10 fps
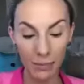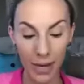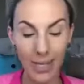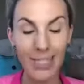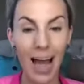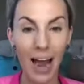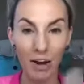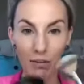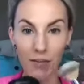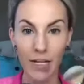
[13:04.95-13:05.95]
my
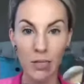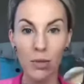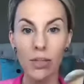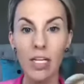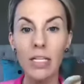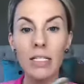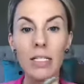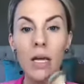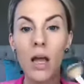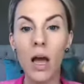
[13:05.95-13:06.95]
entire face with this.
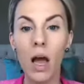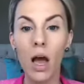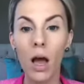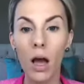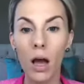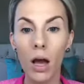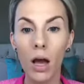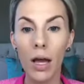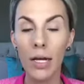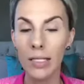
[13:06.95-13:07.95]

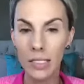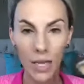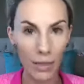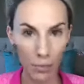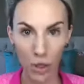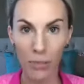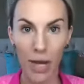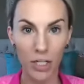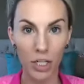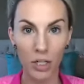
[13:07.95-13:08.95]
It's like pure
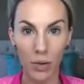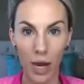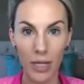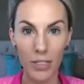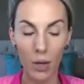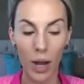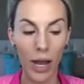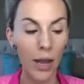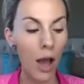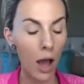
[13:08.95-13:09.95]
magic, you guys,
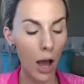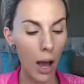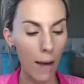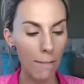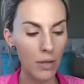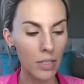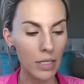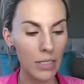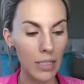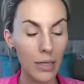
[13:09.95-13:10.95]
okay? I was gonna
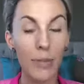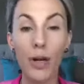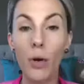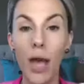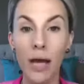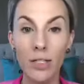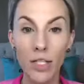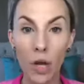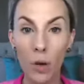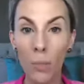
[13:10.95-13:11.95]
say something. Oh yeah,
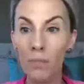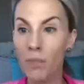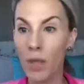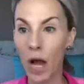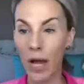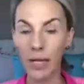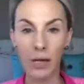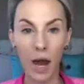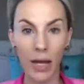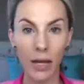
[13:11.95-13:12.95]
so I
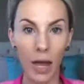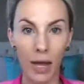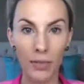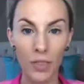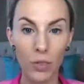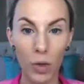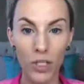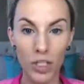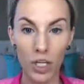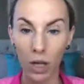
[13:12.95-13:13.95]
got this
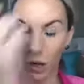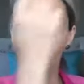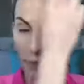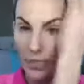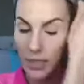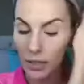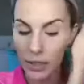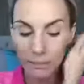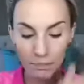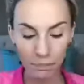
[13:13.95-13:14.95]
question a lot recently